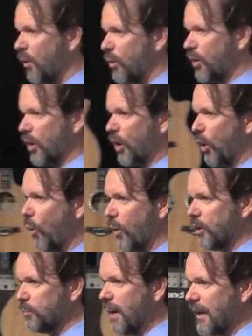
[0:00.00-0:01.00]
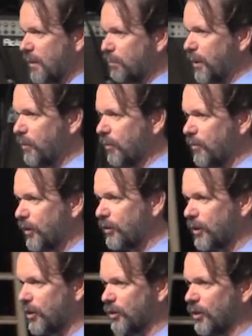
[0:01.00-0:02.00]
with the glory that's about to be revealed
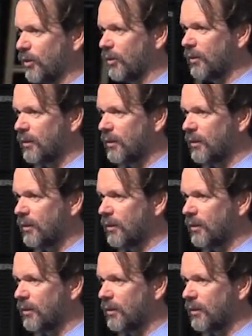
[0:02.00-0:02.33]
in you.